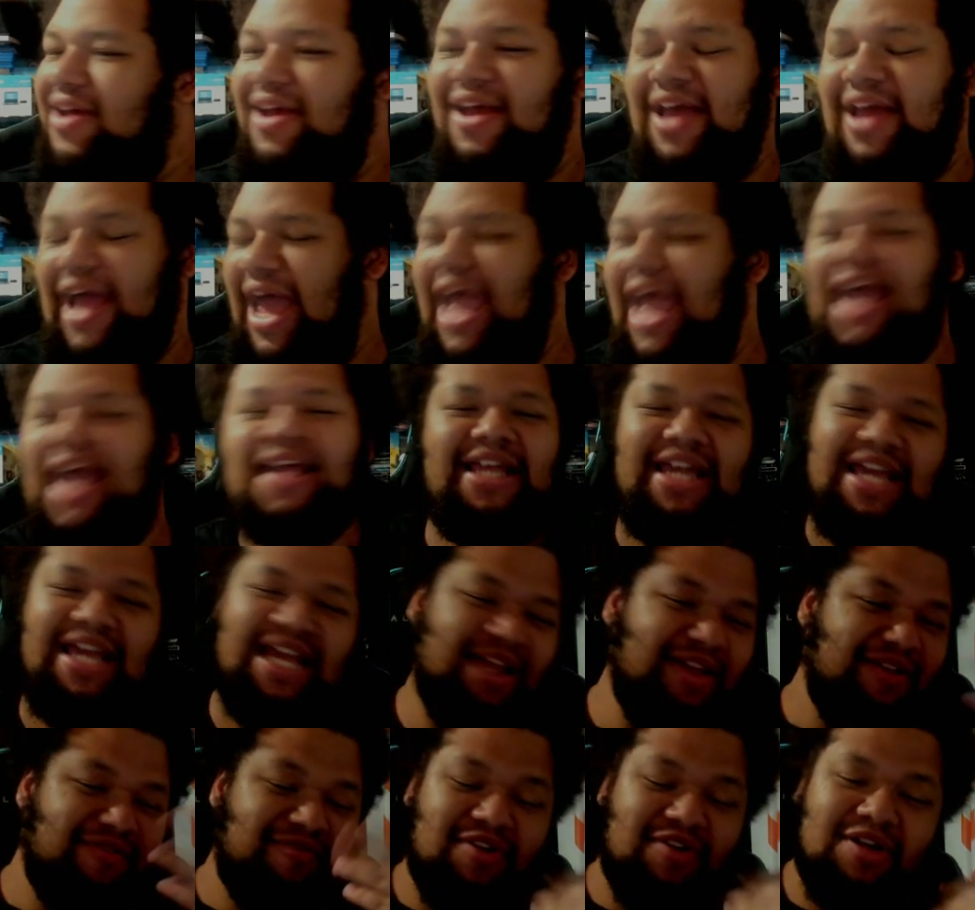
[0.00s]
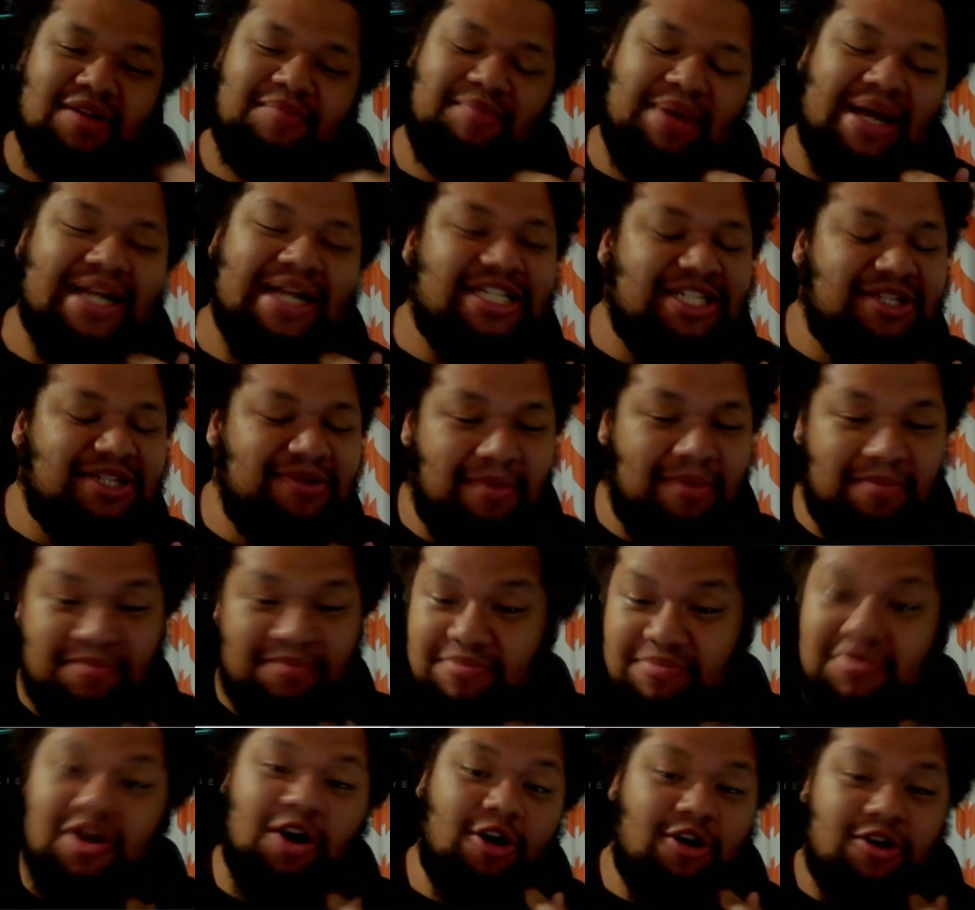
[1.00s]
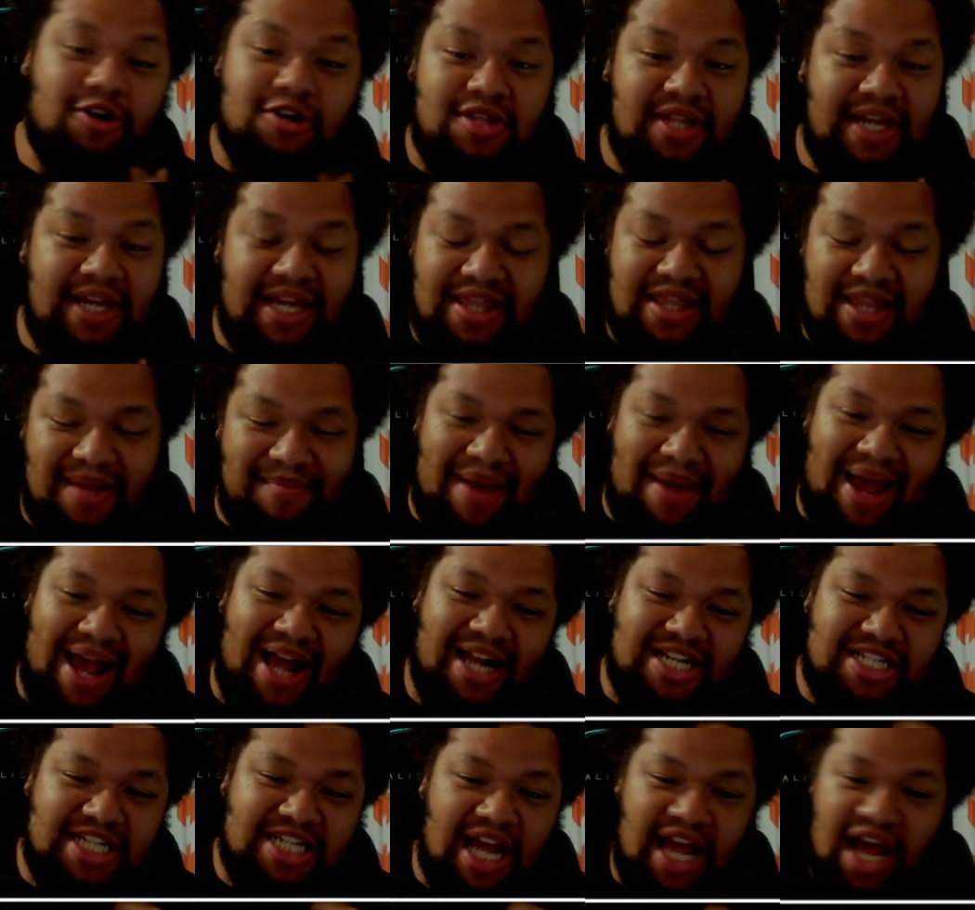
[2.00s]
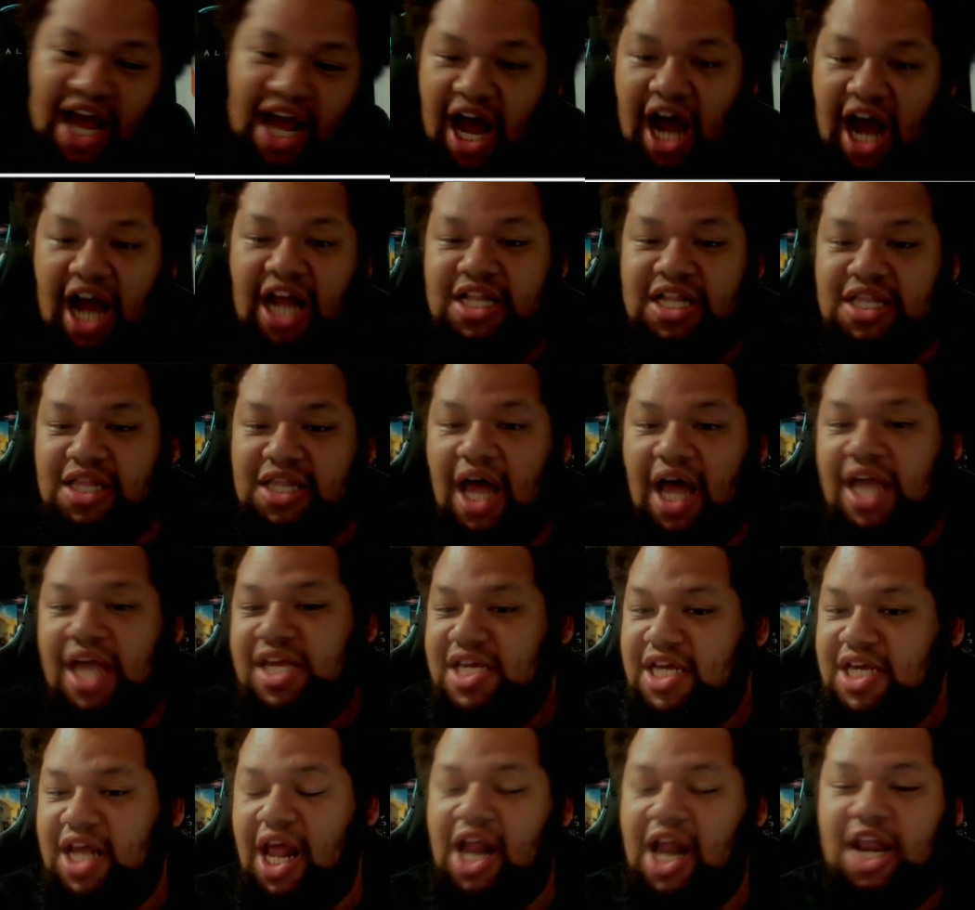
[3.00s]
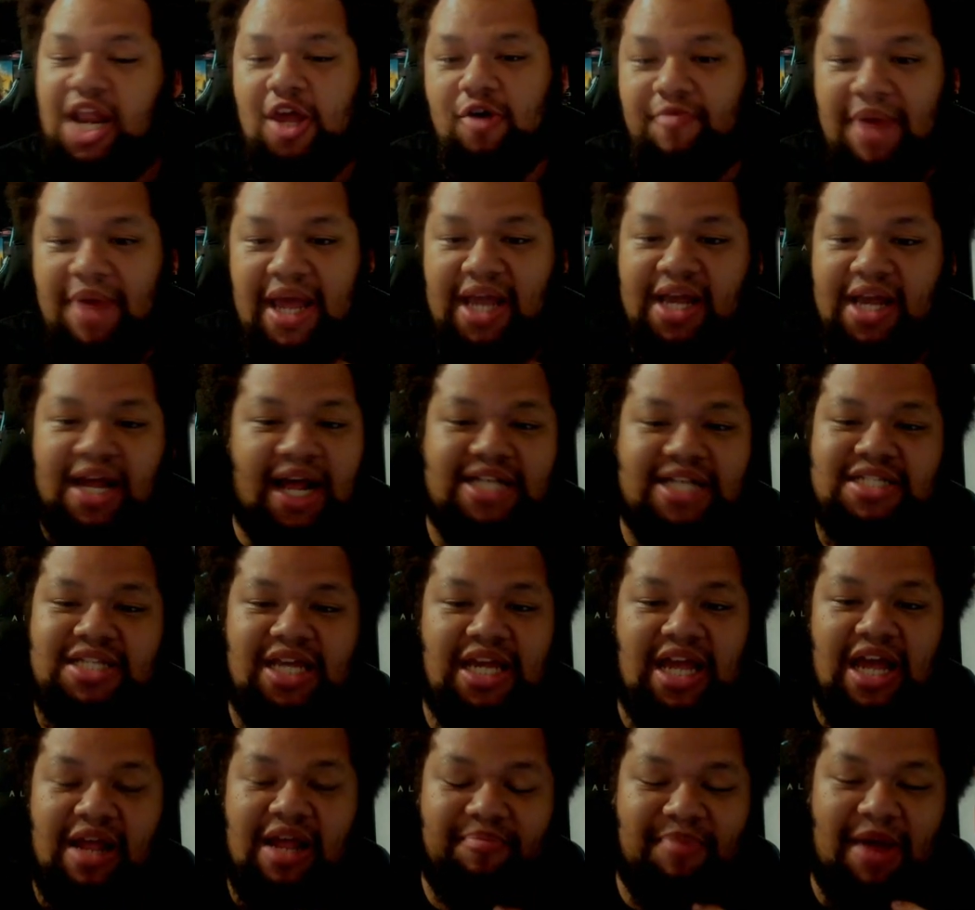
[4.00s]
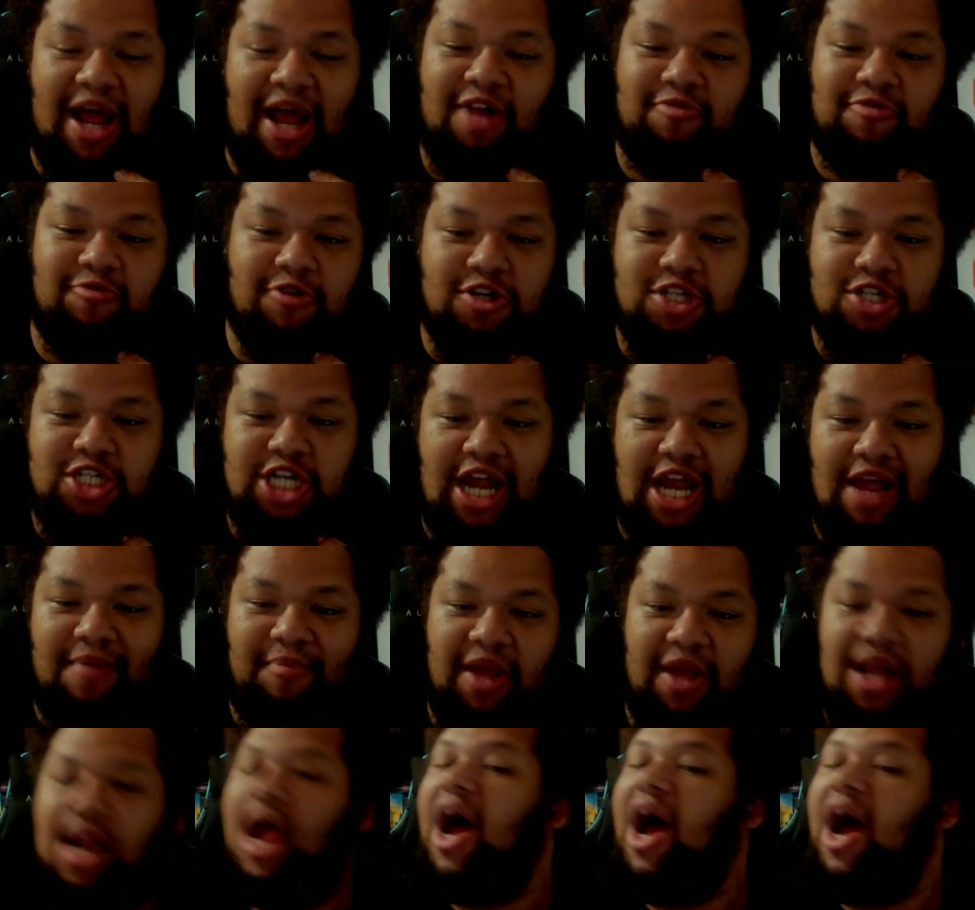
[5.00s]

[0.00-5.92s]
And he even admits early in the match that I like Kenny Omega as the Impact World Champion.